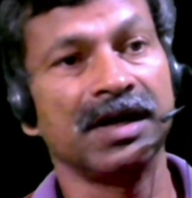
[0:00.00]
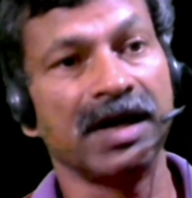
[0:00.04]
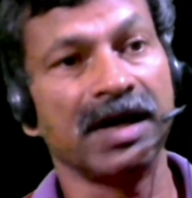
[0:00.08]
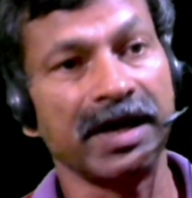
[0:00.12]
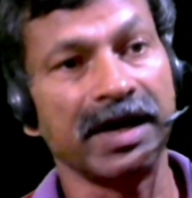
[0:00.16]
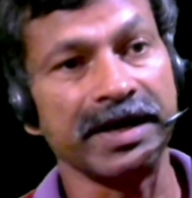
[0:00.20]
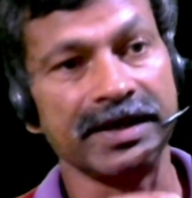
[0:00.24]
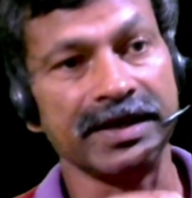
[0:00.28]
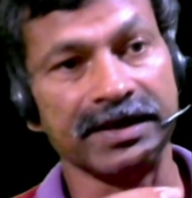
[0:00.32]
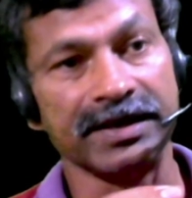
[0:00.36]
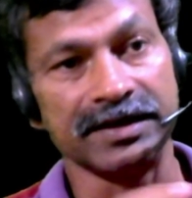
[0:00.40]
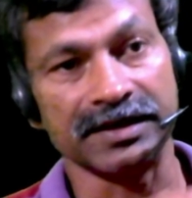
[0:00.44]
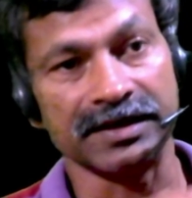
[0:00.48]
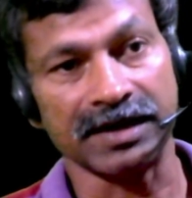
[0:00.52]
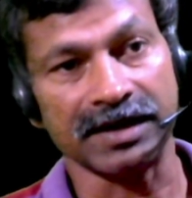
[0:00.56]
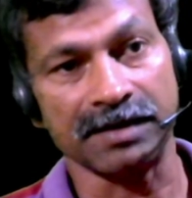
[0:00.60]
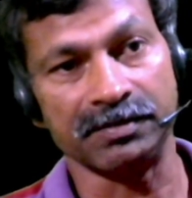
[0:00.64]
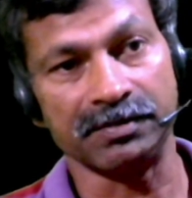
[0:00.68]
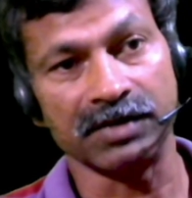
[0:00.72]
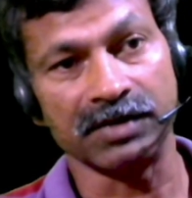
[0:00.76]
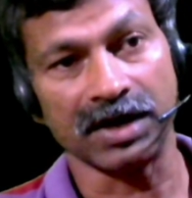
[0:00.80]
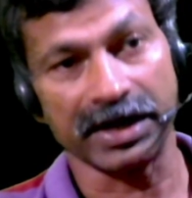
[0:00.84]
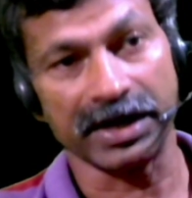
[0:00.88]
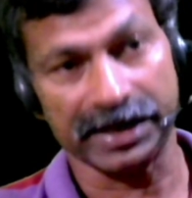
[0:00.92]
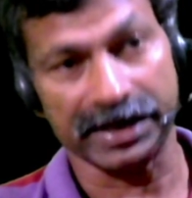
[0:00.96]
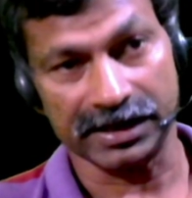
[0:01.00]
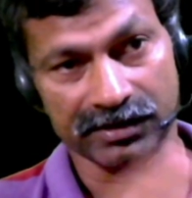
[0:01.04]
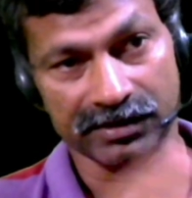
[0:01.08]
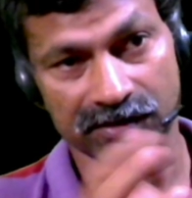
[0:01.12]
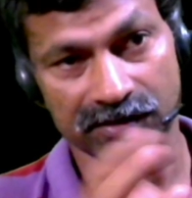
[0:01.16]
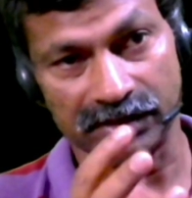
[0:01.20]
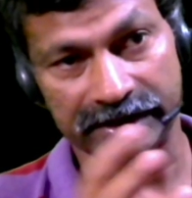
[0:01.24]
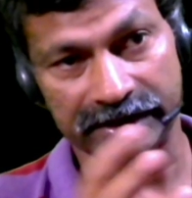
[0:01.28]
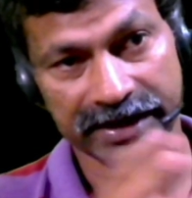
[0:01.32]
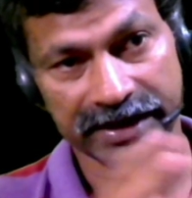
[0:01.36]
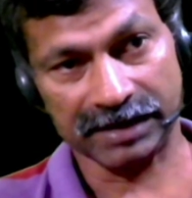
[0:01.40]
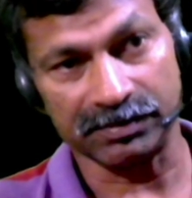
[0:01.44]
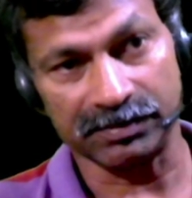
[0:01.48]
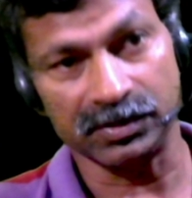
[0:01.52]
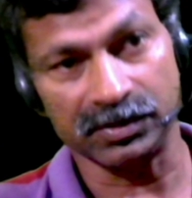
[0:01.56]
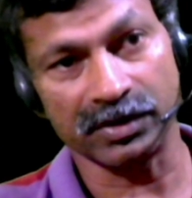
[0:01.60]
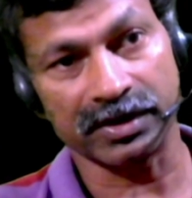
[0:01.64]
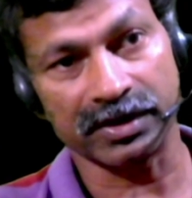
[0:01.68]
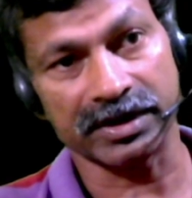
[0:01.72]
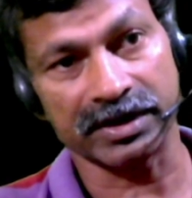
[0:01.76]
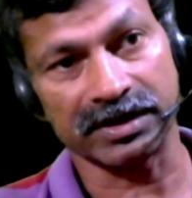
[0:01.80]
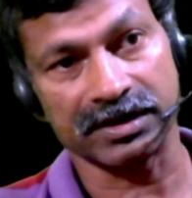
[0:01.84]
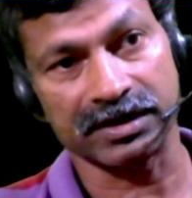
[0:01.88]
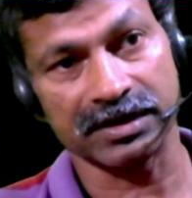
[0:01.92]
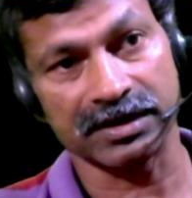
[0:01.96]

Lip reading: I have already uploaded